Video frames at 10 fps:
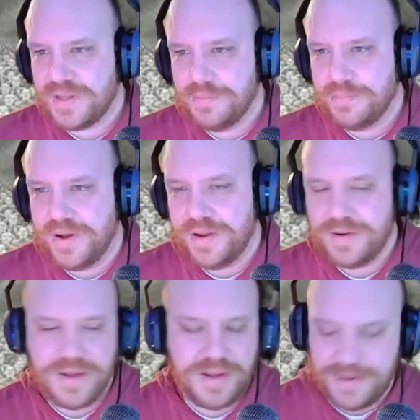But
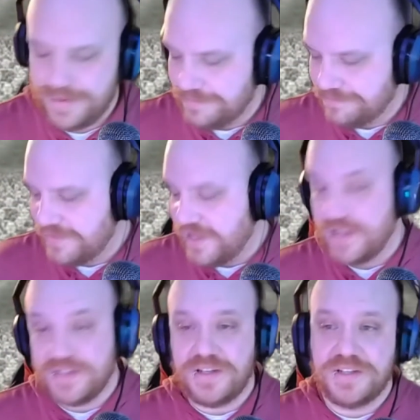
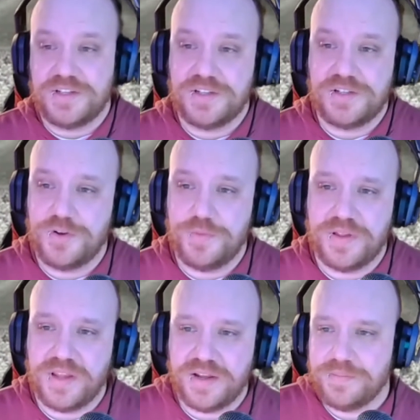it's just
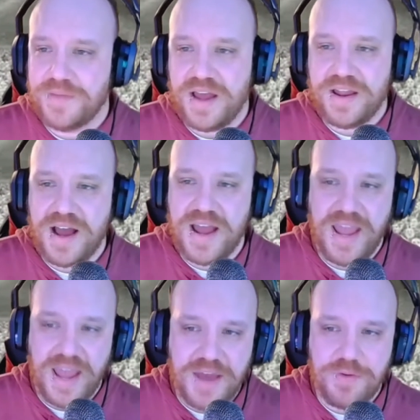stupid. Like I
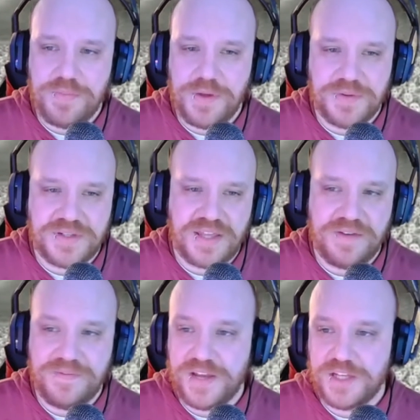hate when people say
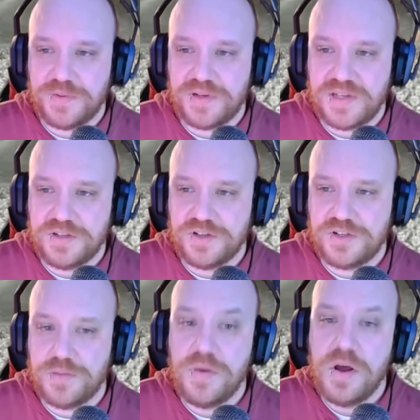that Facebook censors
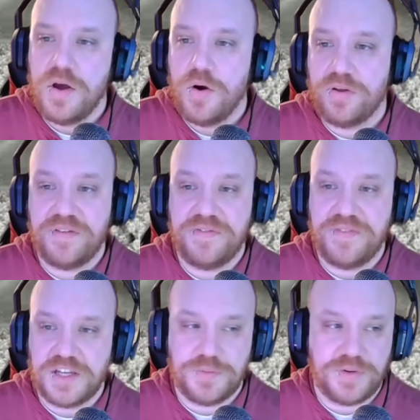them or that
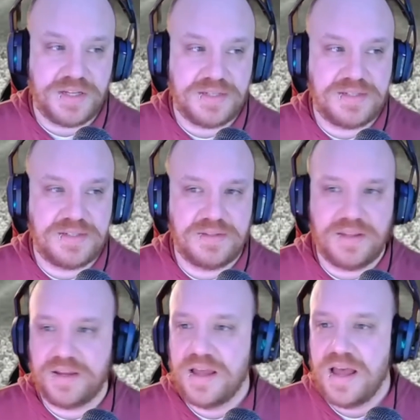Facebook is
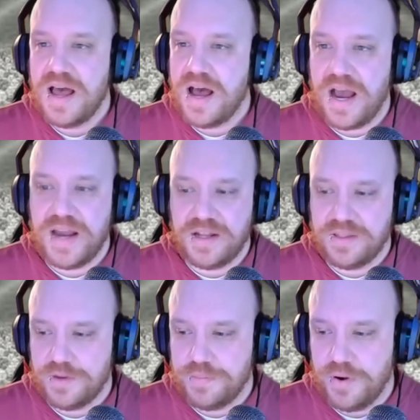like hiding
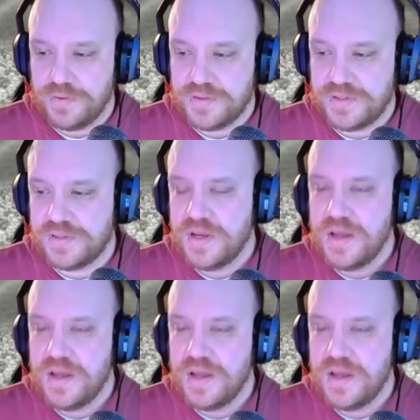their posts.